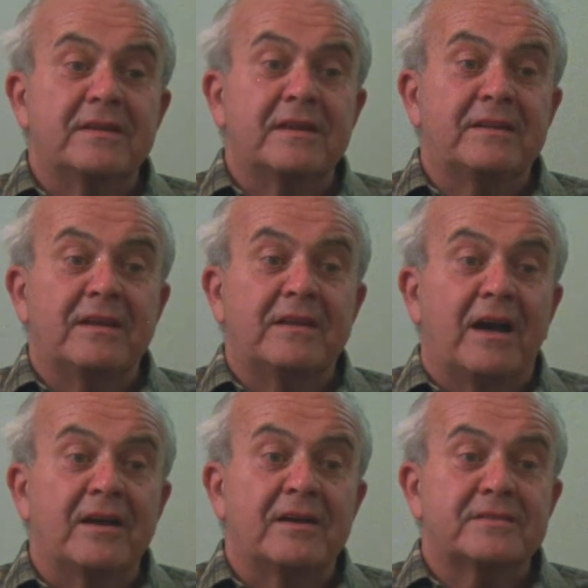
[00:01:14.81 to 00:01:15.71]
the
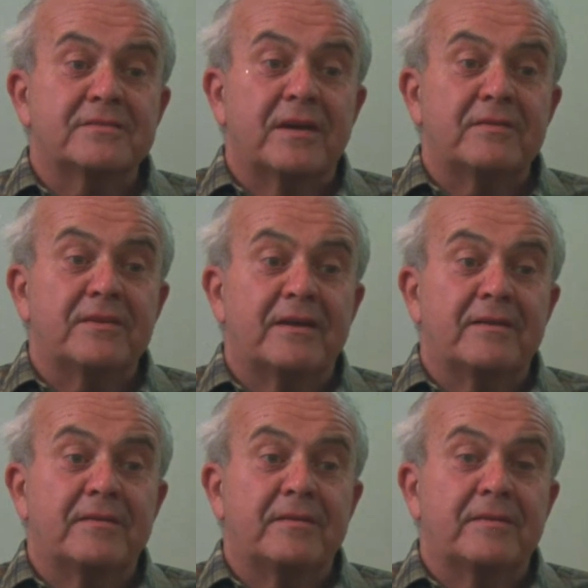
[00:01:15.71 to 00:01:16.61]
youngest one
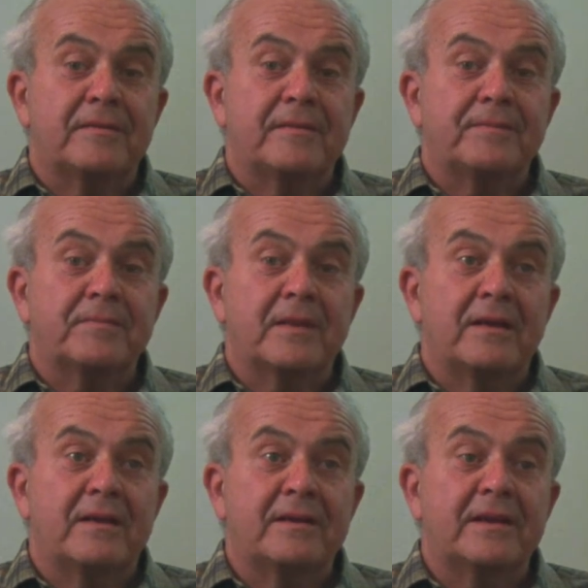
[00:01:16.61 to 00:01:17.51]
were
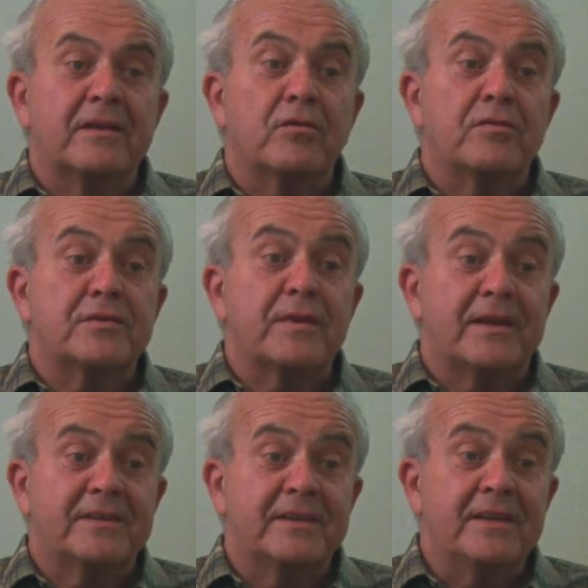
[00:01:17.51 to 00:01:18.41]
a little over
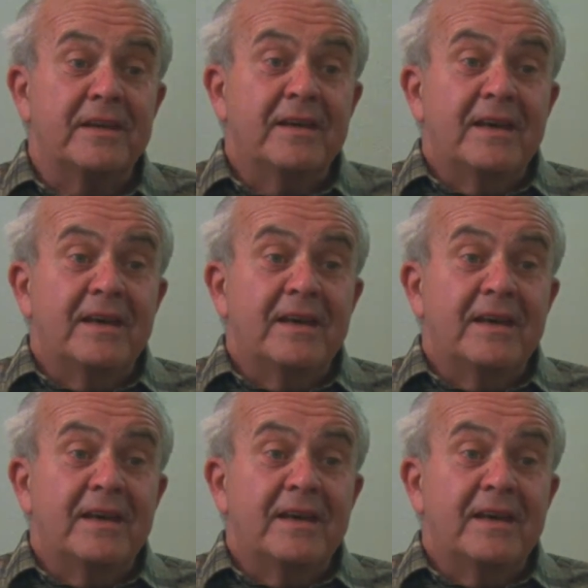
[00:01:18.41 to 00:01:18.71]
20,